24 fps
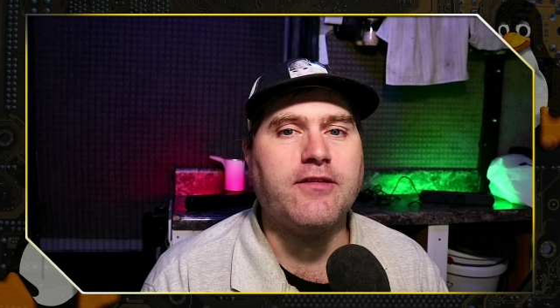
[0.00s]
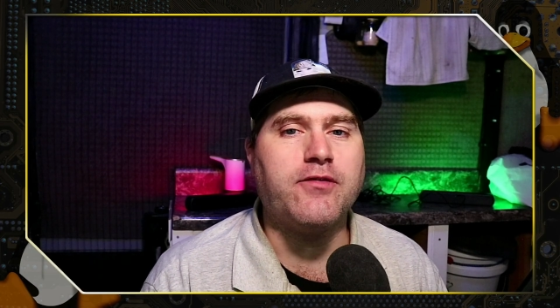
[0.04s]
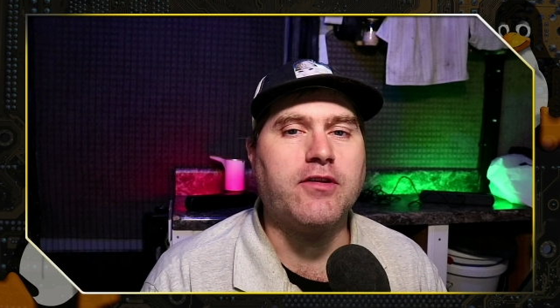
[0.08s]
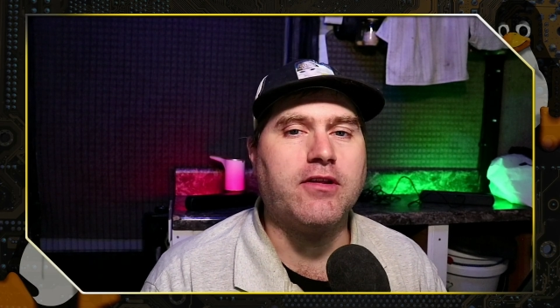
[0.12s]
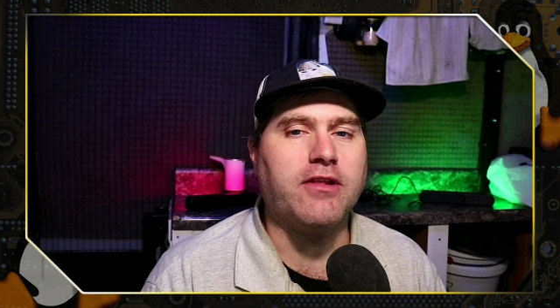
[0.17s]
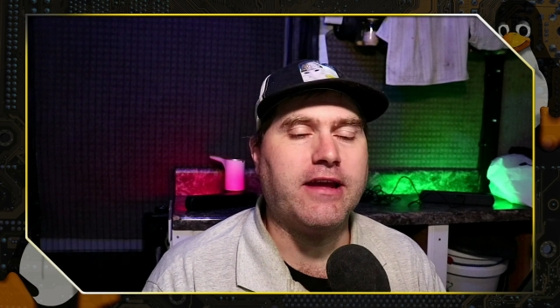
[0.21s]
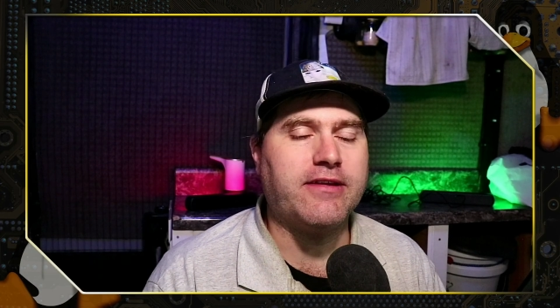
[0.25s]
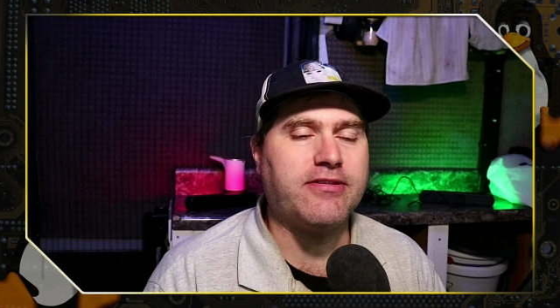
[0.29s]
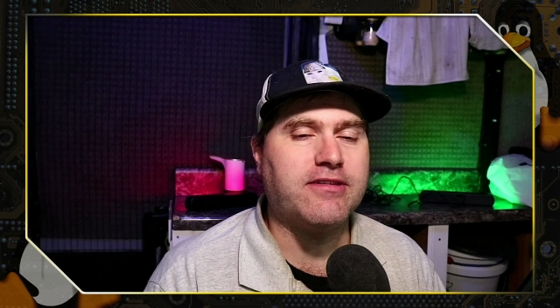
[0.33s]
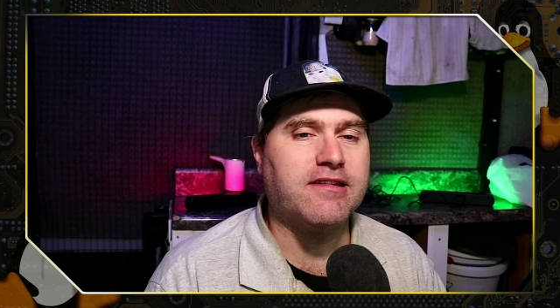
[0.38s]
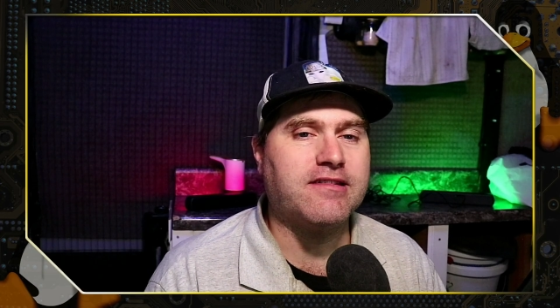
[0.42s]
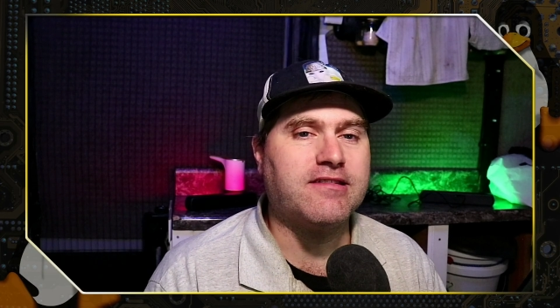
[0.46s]
If you
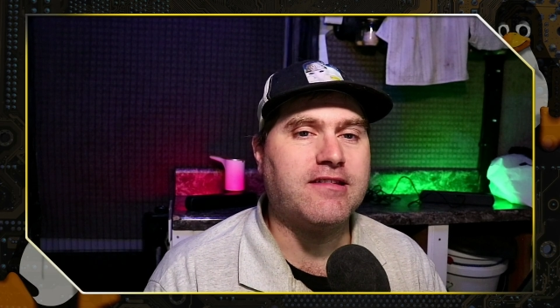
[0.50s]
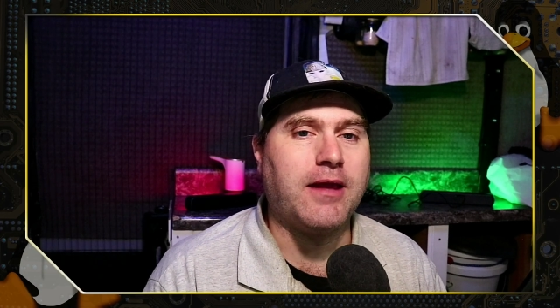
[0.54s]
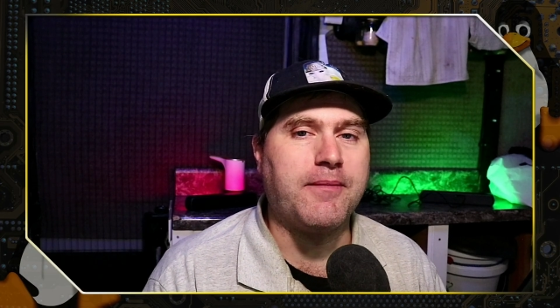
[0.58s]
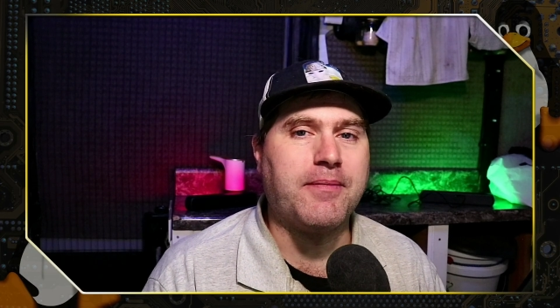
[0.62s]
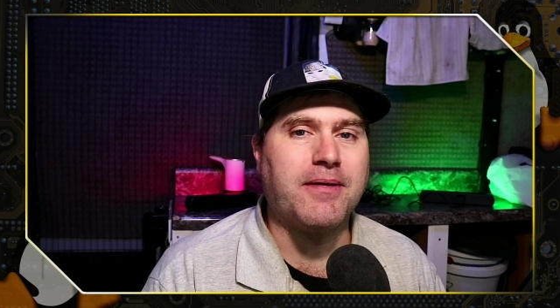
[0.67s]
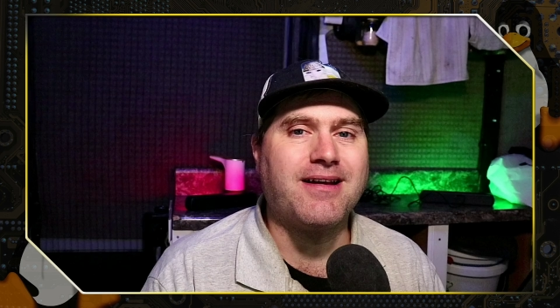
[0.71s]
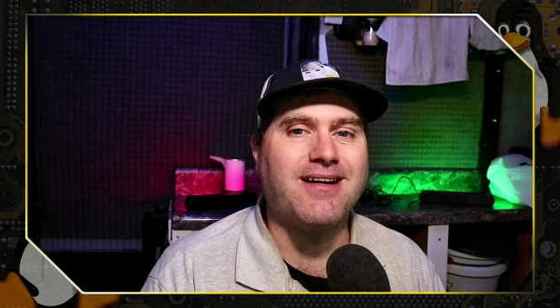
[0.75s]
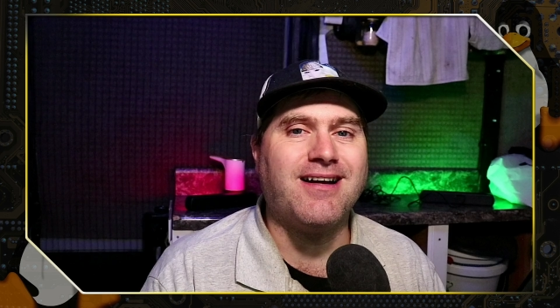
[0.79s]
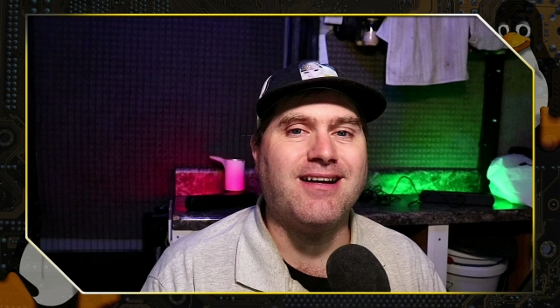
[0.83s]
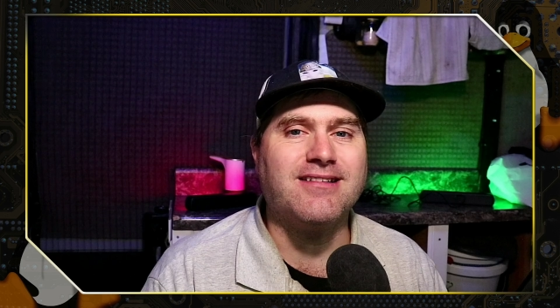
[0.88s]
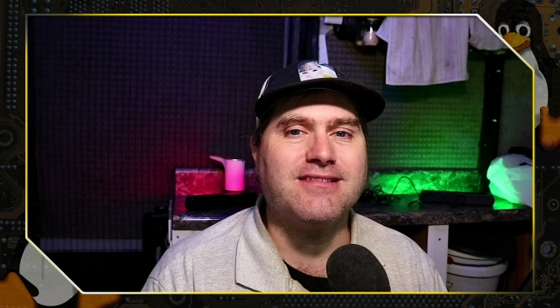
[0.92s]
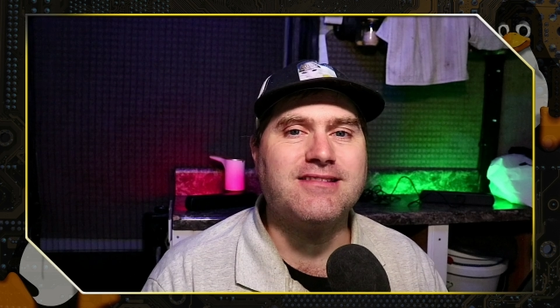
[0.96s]
like this type
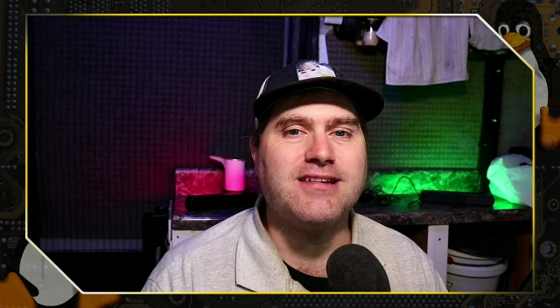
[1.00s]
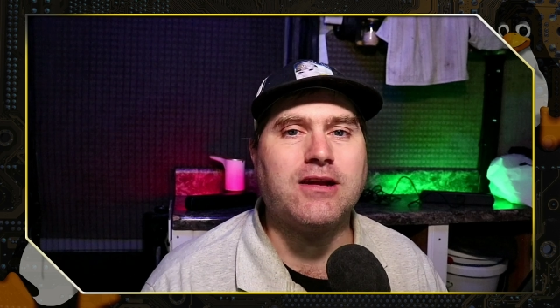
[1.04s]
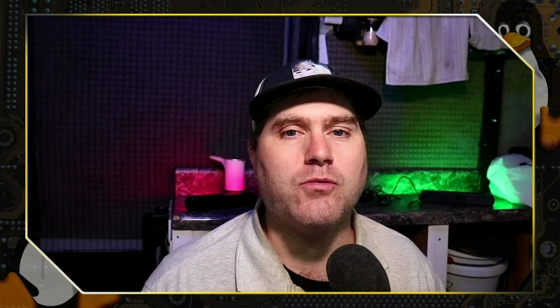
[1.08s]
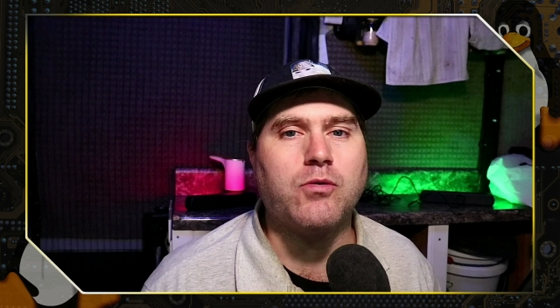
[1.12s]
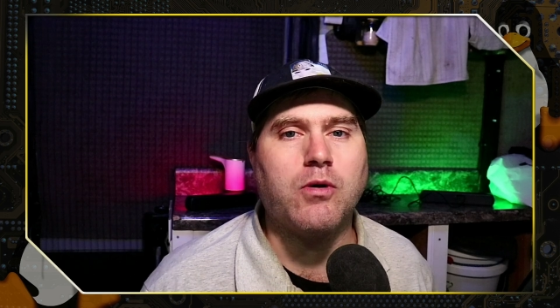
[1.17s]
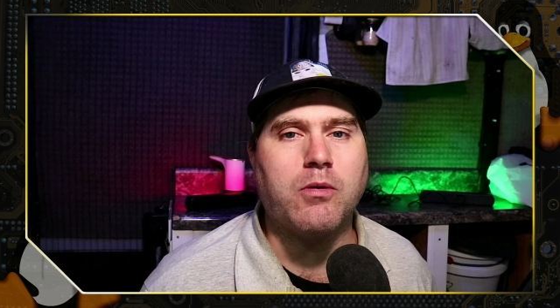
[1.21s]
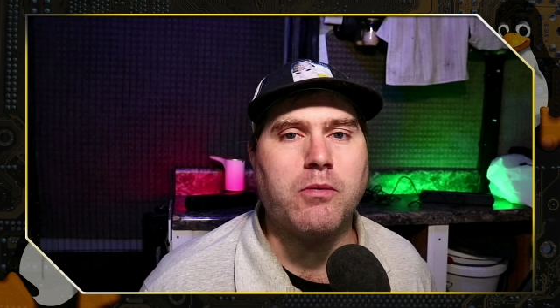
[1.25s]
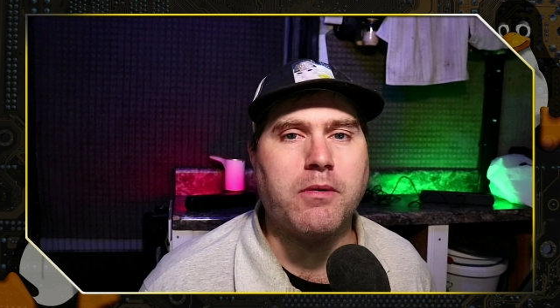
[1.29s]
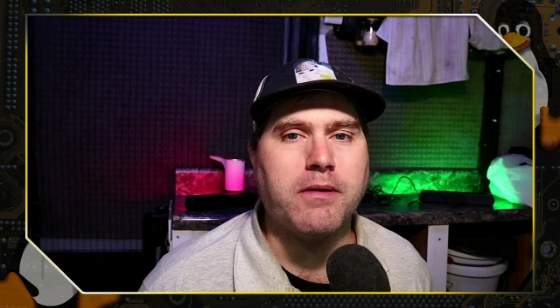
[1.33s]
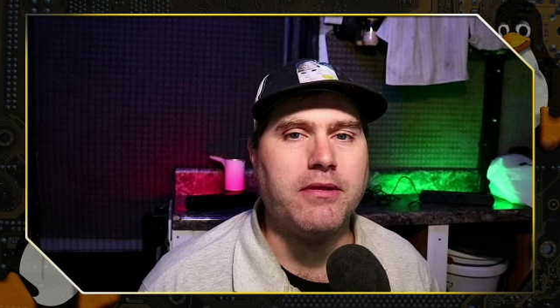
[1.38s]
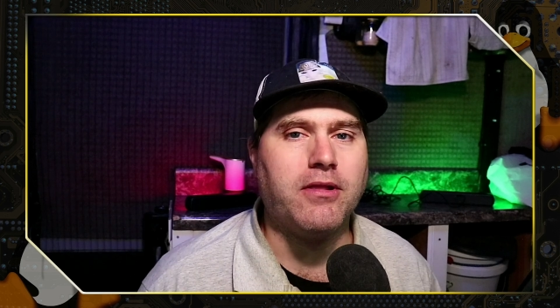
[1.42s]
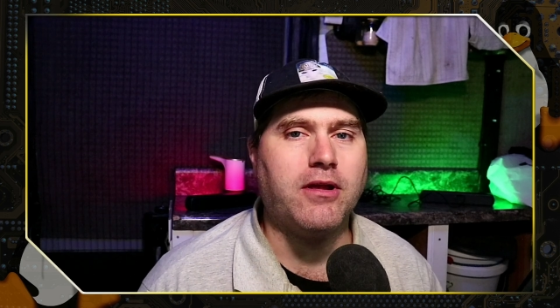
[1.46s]
of content
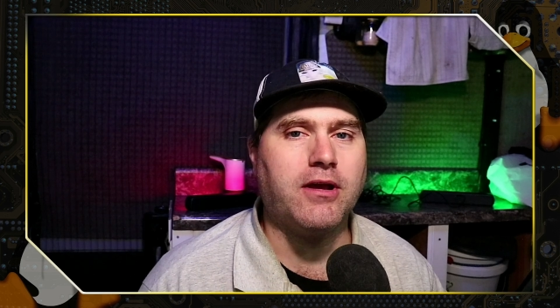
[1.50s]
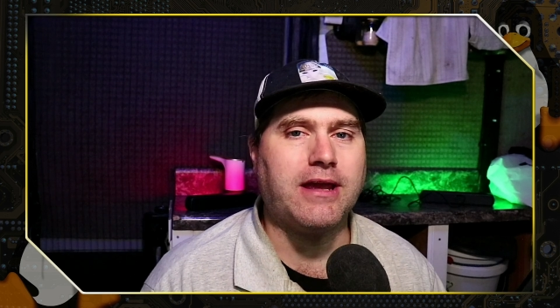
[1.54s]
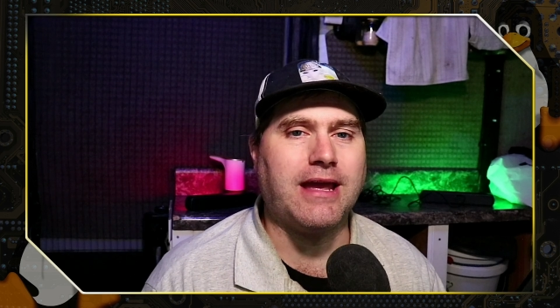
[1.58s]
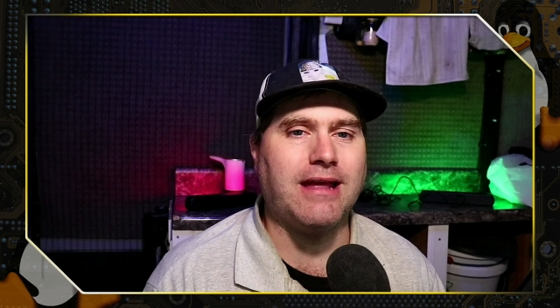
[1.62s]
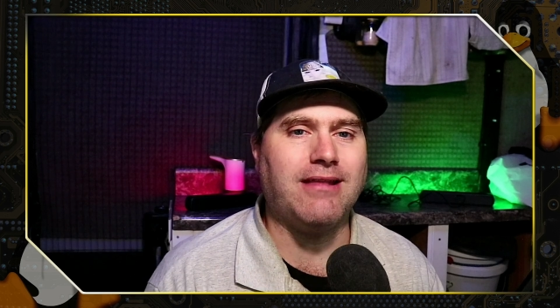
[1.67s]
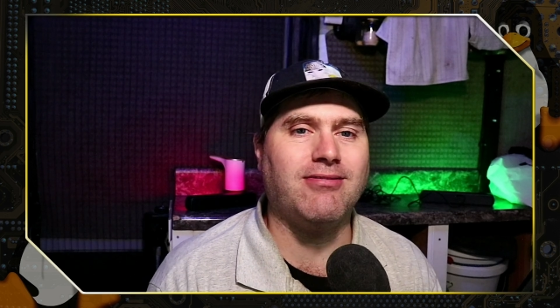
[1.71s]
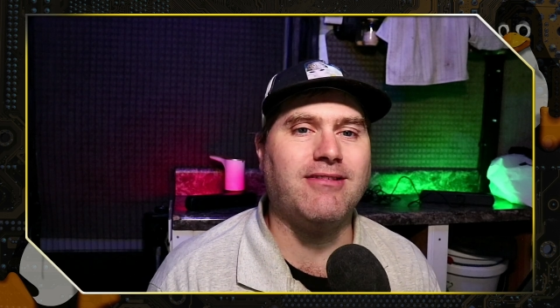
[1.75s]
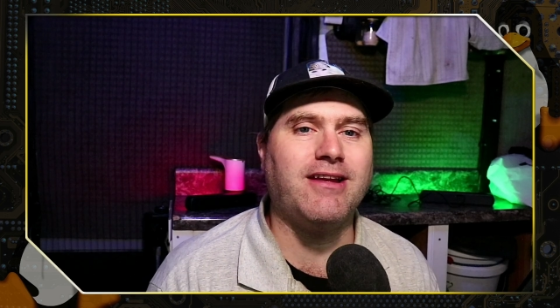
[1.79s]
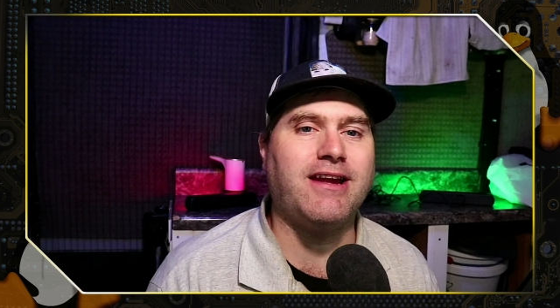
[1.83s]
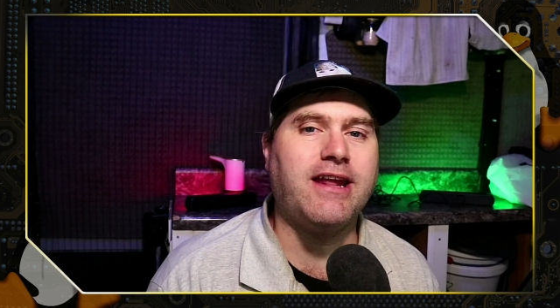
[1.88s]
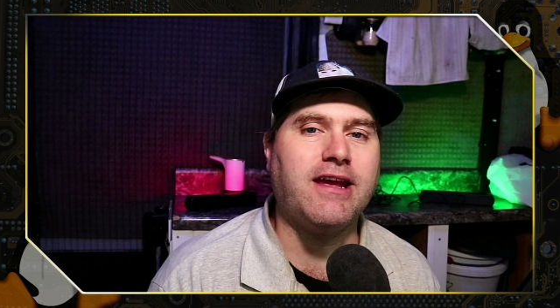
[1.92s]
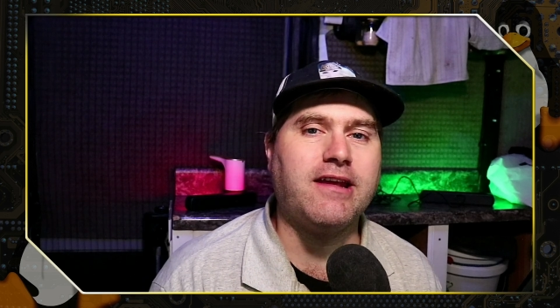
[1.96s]
where we look
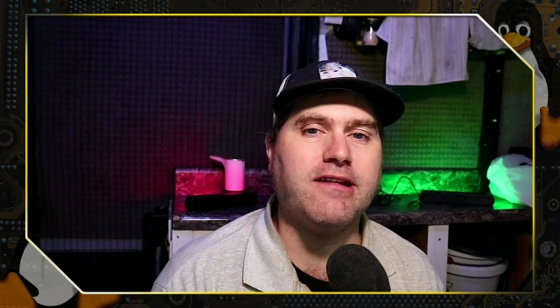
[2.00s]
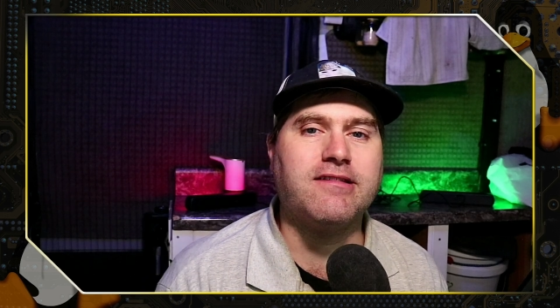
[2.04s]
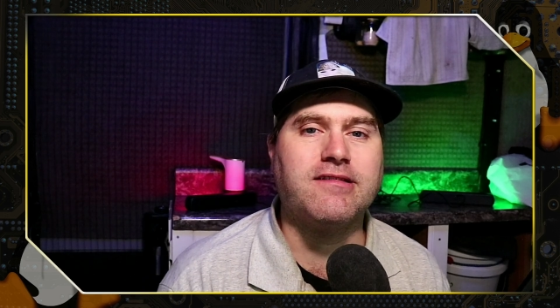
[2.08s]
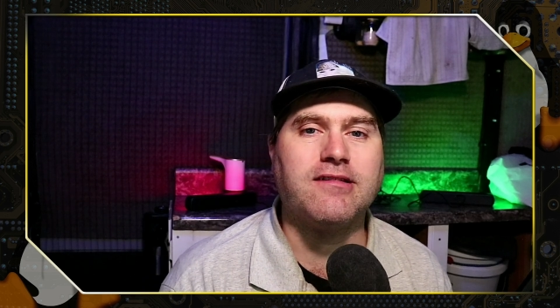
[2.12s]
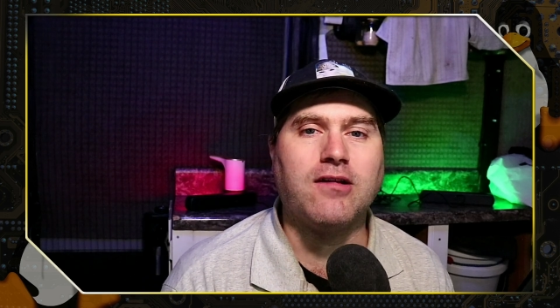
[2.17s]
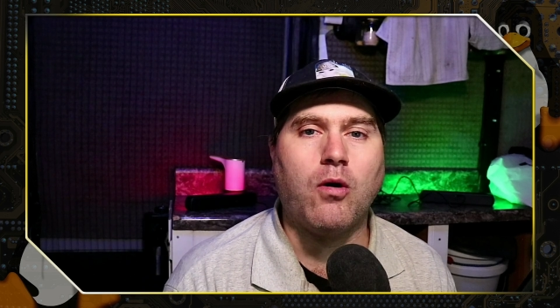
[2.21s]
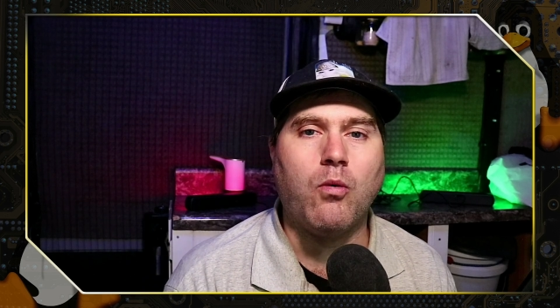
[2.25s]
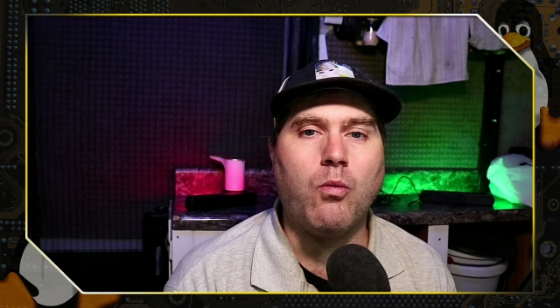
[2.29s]
at Linux,